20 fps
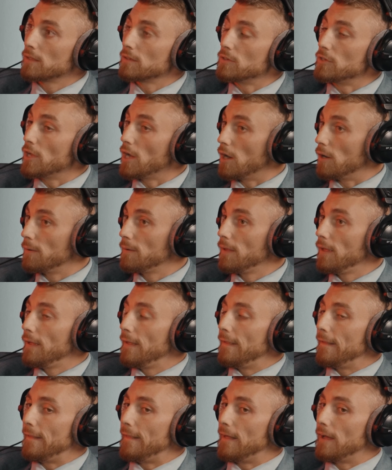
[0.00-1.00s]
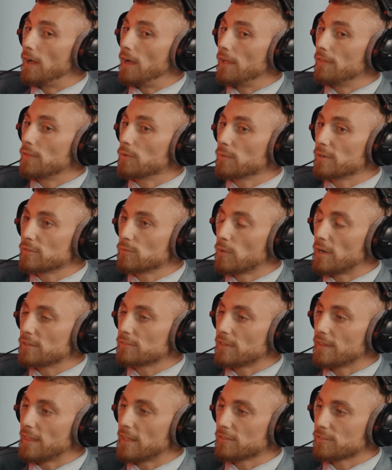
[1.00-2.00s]
No. Uh, and the reason why I
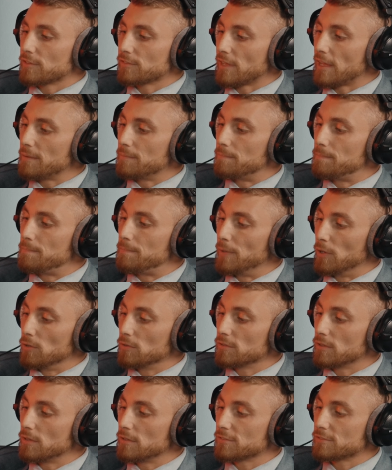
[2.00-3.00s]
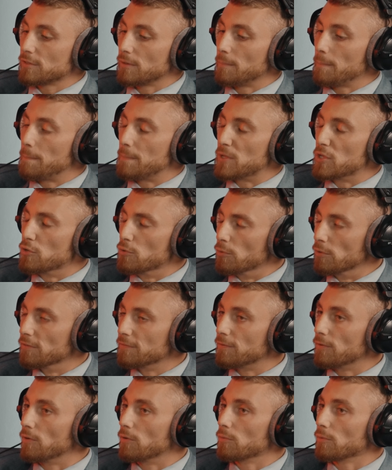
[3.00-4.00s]
say that is because I built some
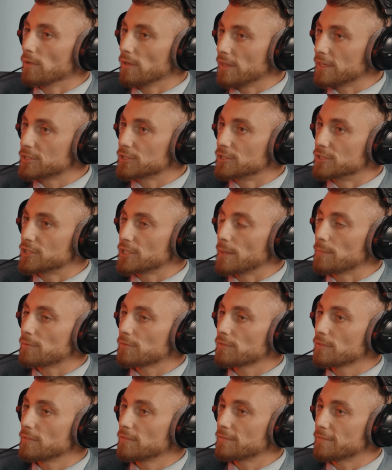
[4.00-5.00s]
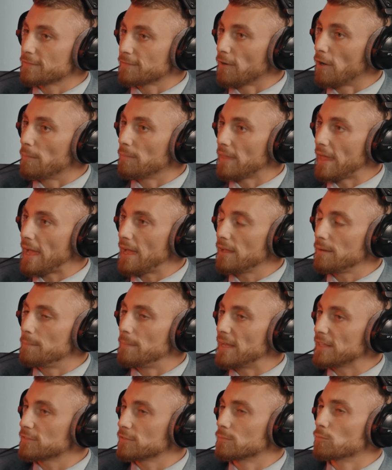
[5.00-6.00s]
beautiful relationships from that,
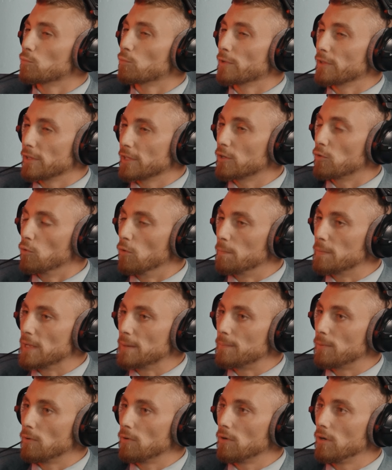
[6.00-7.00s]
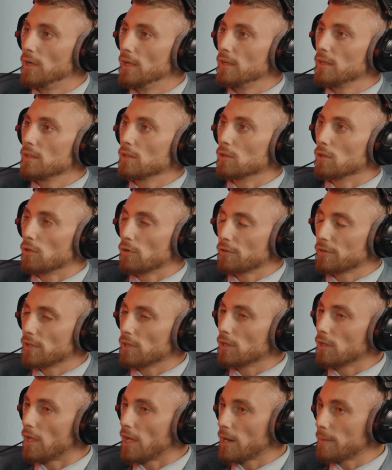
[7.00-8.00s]
met some really cool people, learned a
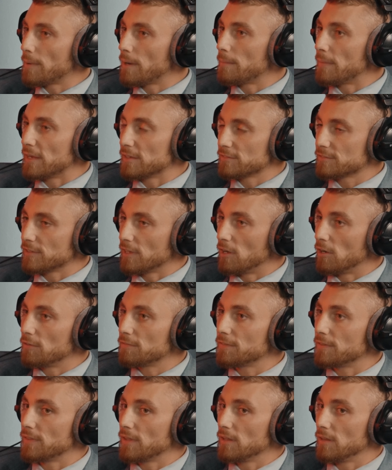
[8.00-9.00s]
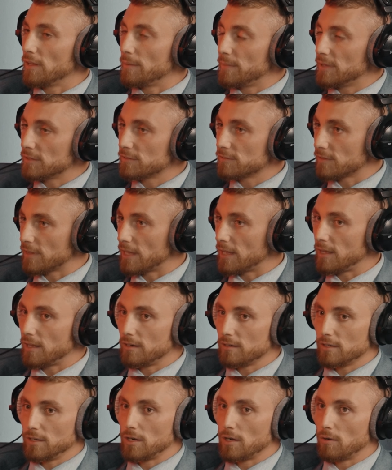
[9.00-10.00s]
lot about myself and the limits that
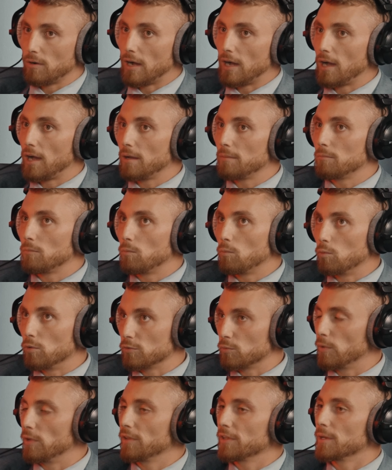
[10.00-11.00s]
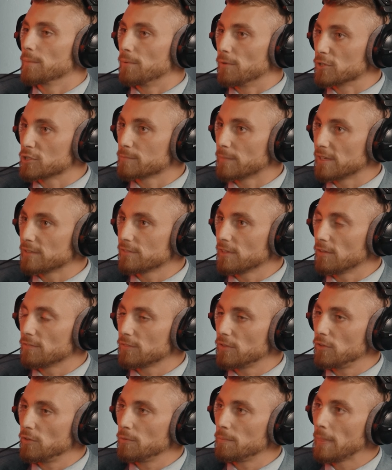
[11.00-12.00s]
you know I was willing to push myself
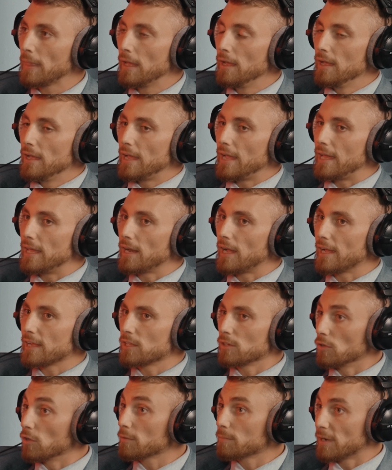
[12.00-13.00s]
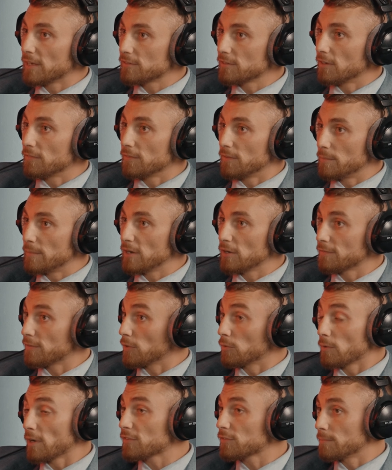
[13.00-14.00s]
to. And I can look myself in the mirror for
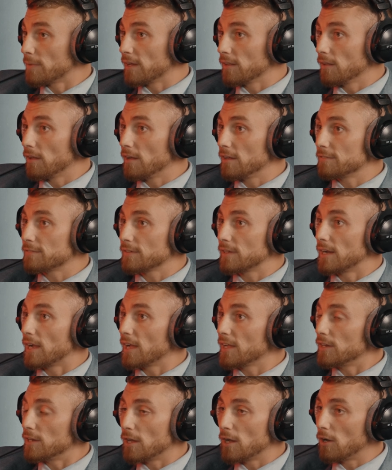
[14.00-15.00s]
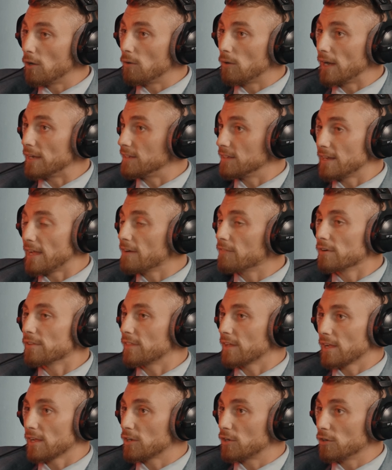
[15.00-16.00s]
the rest of my life, and I know I did
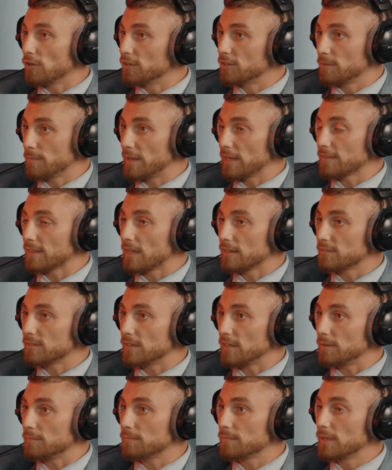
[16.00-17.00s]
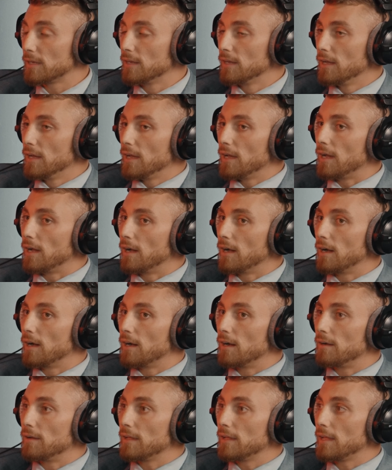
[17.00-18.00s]
everything I could to make that team.
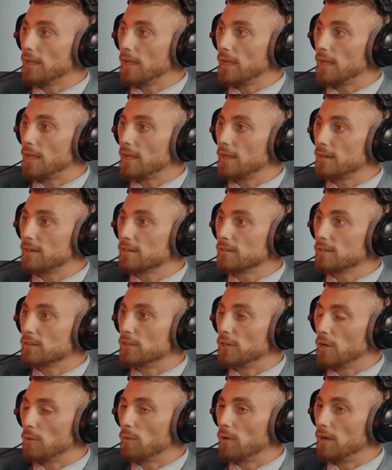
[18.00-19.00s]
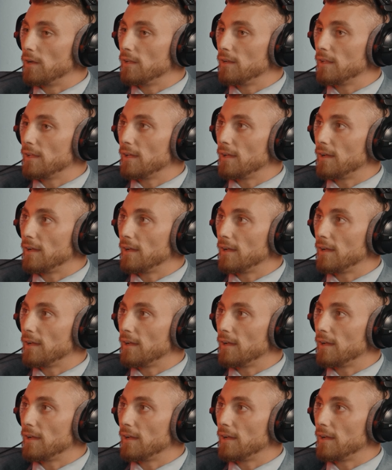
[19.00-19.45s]
Uh, and you know what?